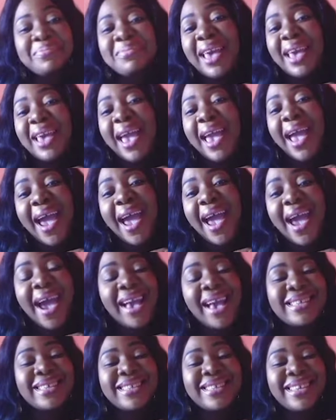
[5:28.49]
Yeah,
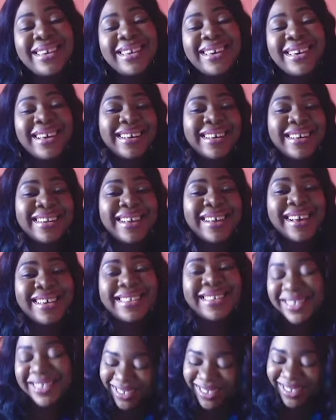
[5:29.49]
I sing and I
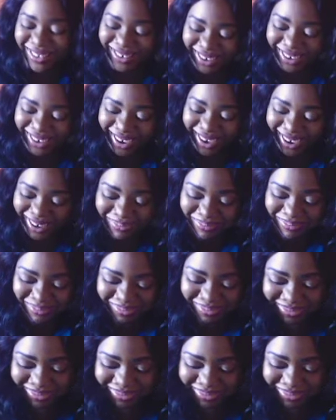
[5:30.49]
dance. Okay?